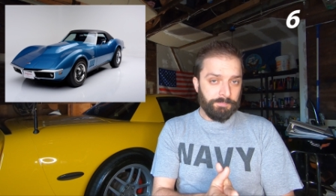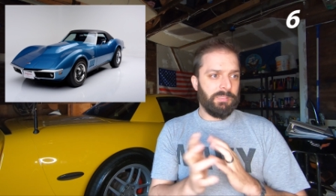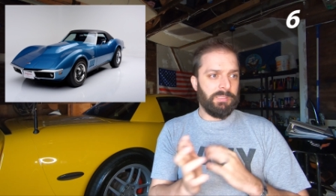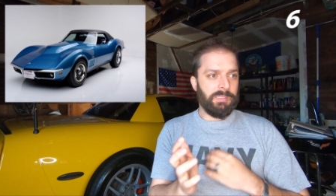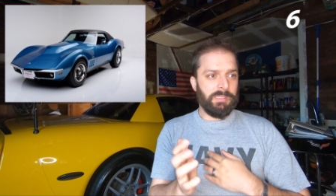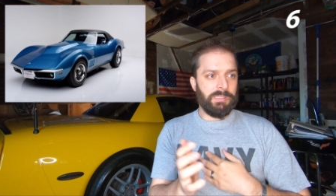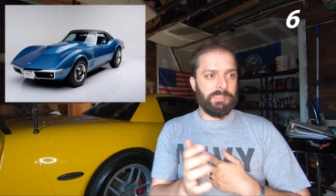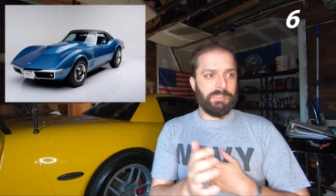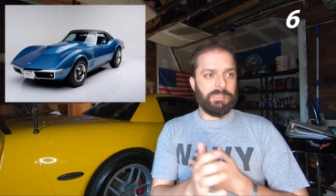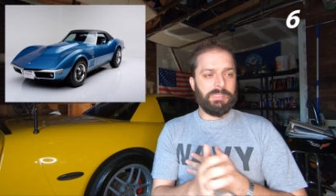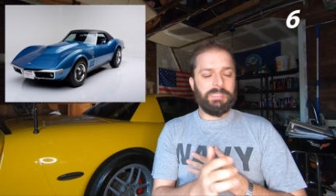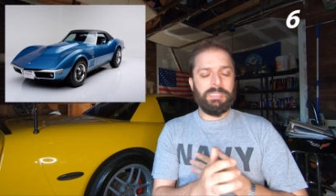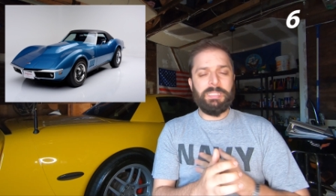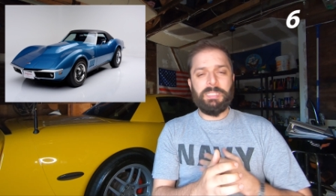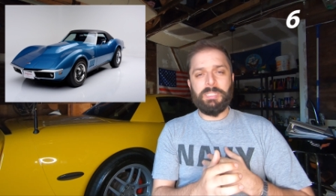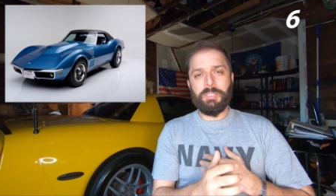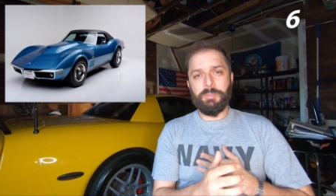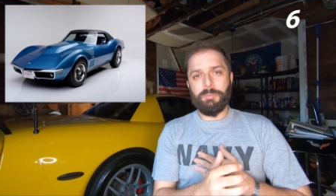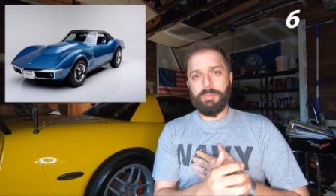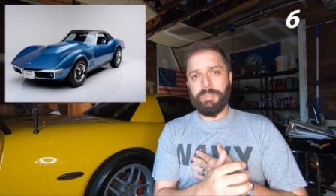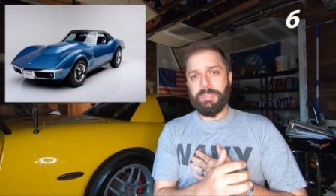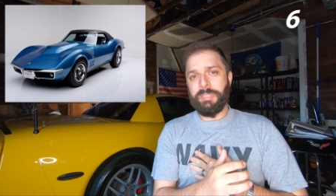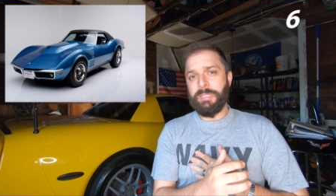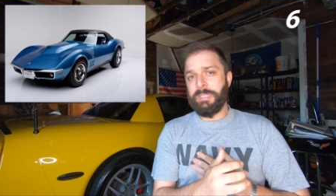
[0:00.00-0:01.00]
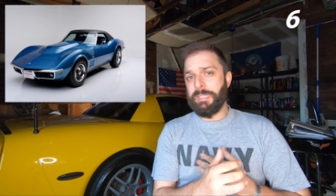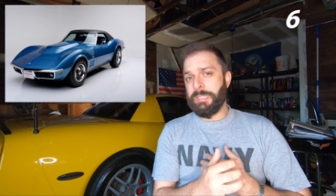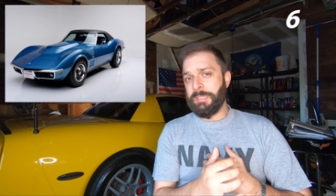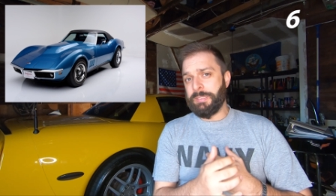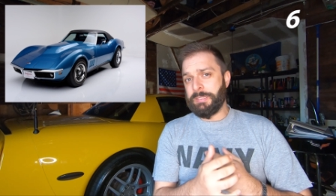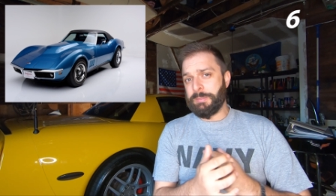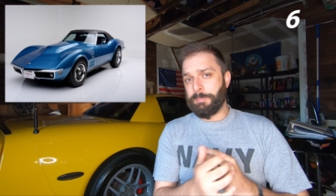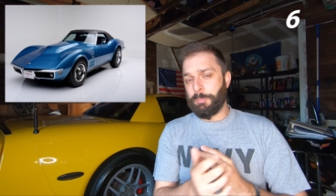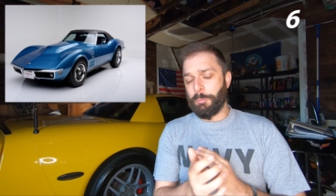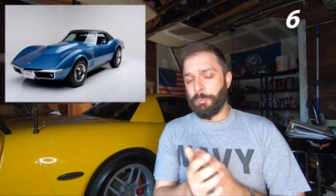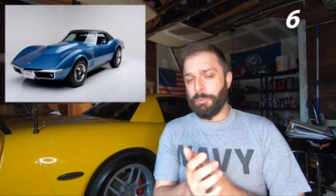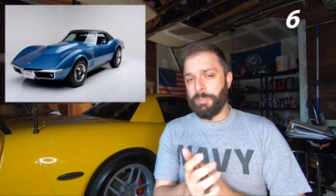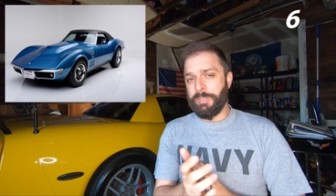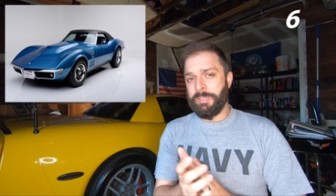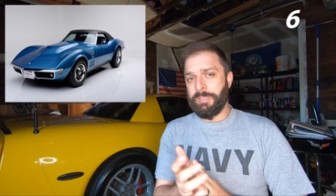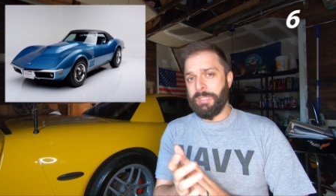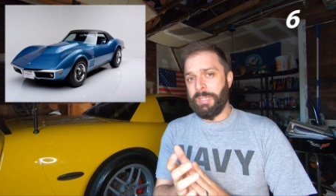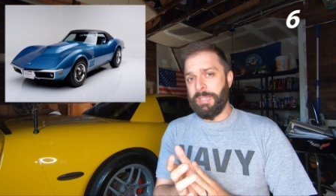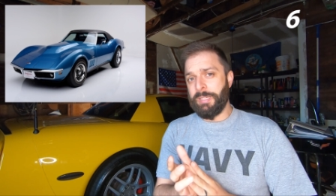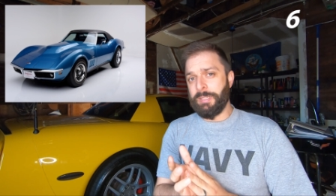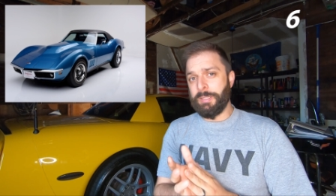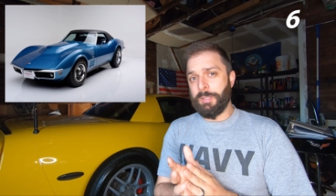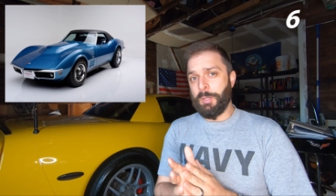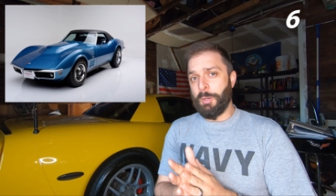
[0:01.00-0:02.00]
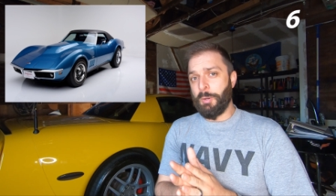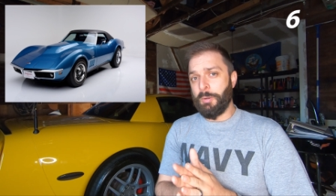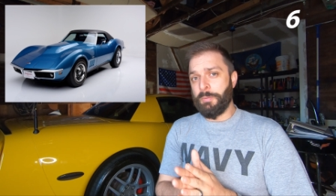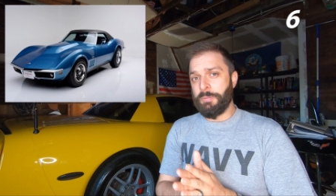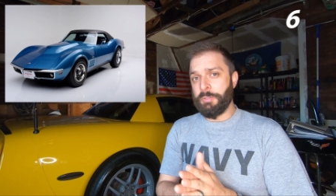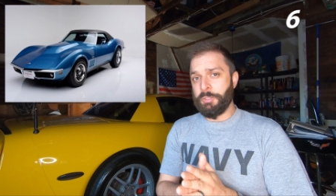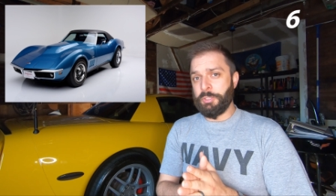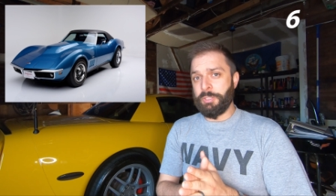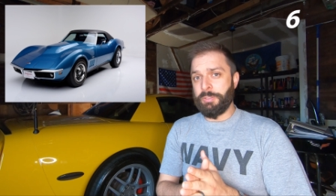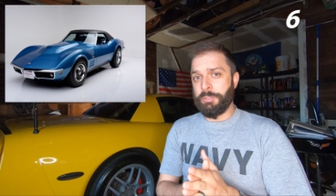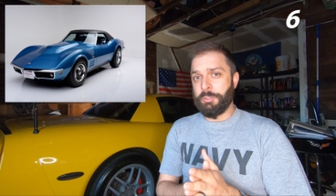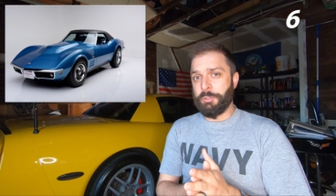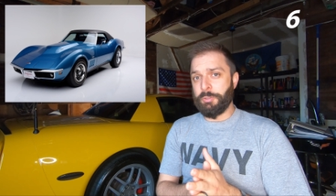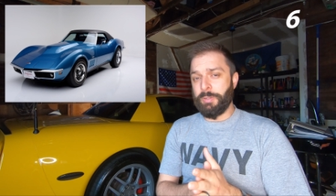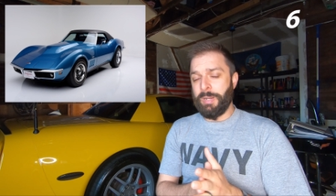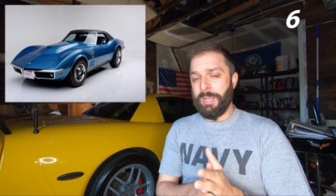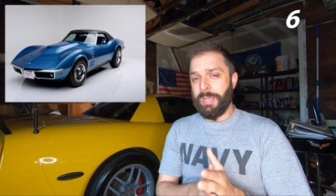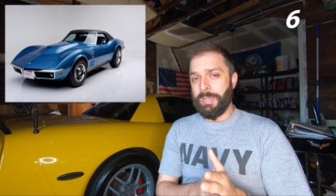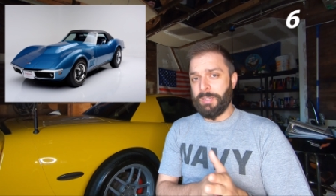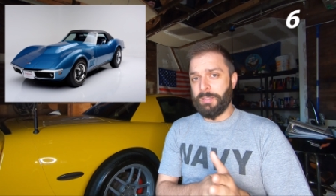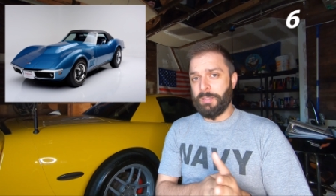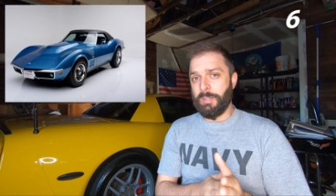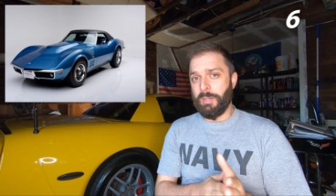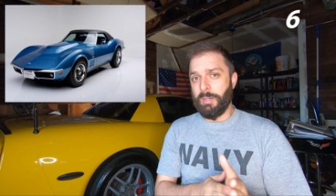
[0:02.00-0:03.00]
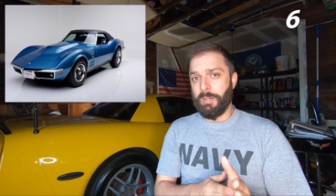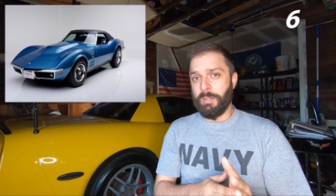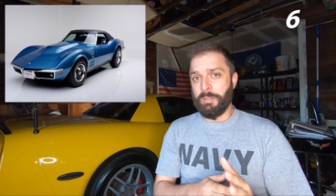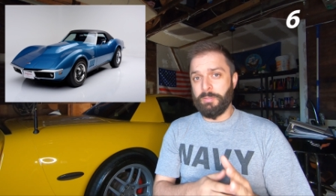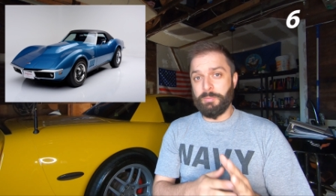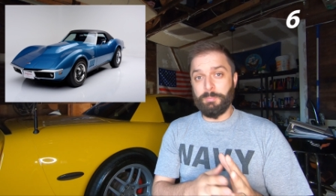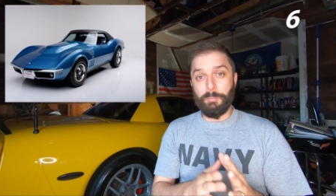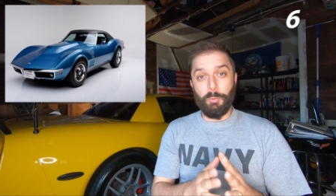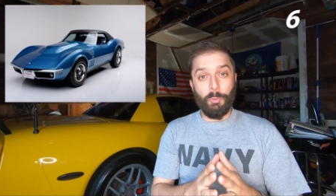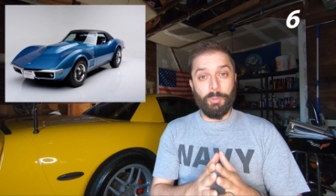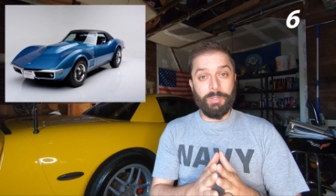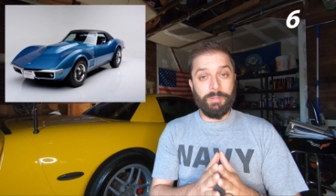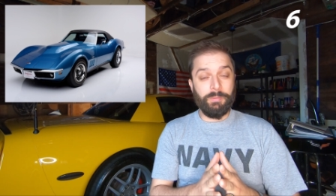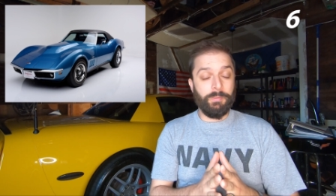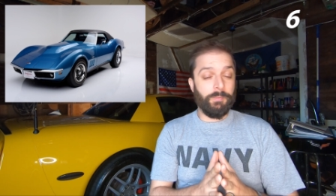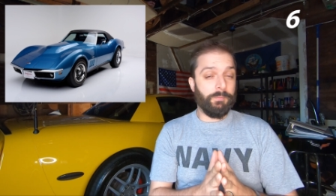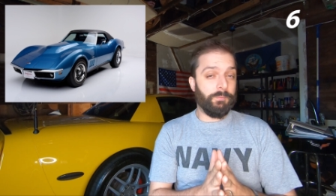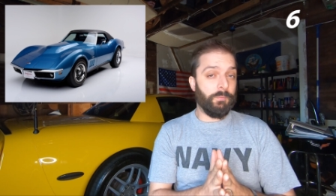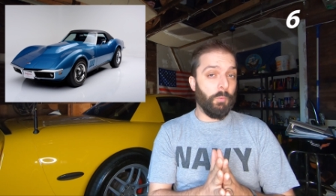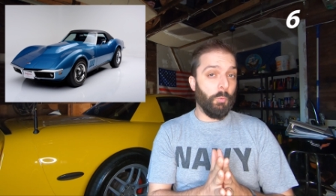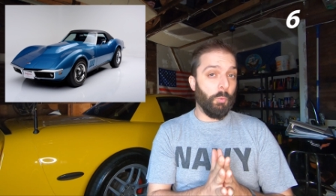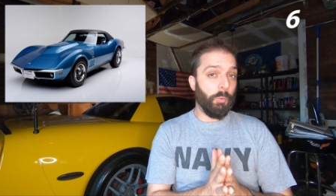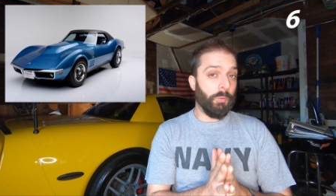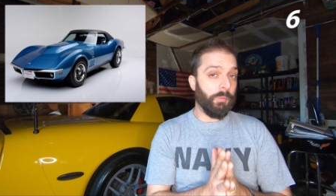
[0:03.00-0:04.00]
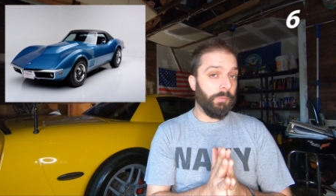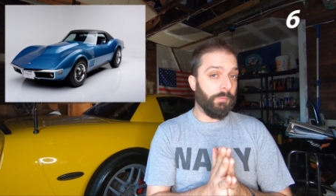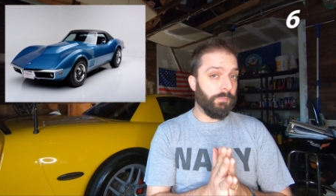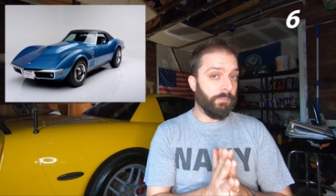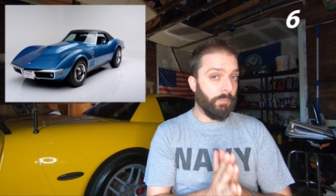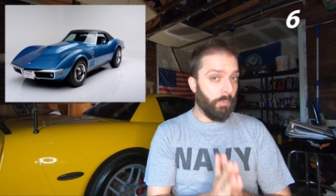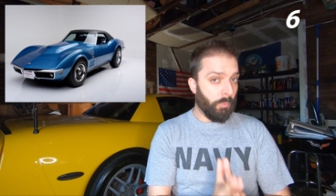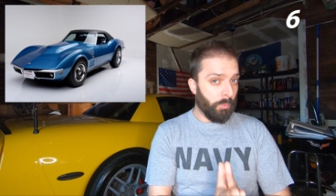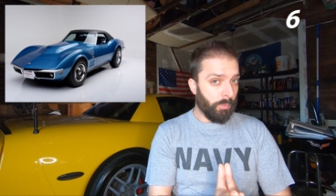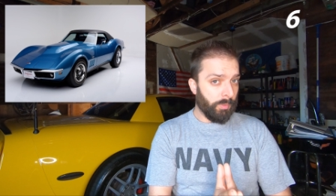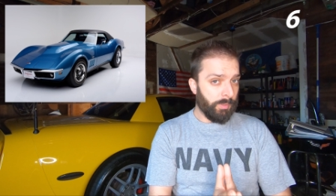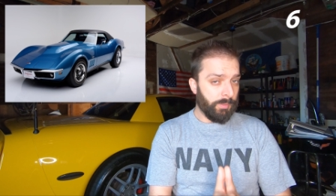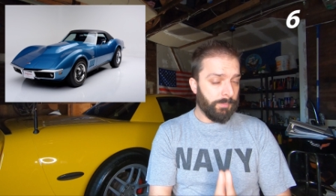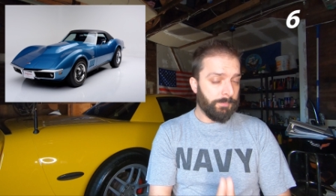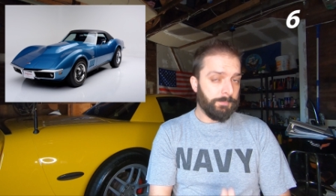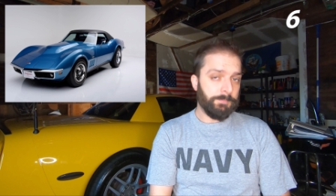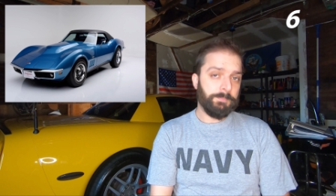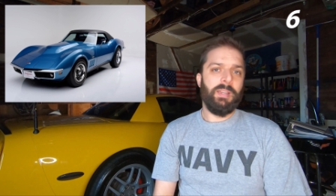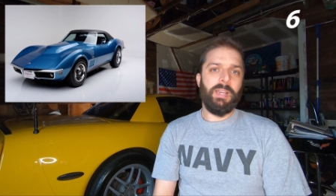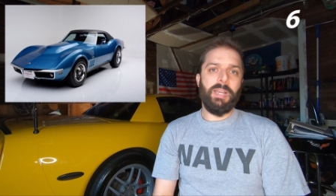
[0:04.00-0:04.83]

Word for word: The C3 is sporting a coefficient of drag of 0.44,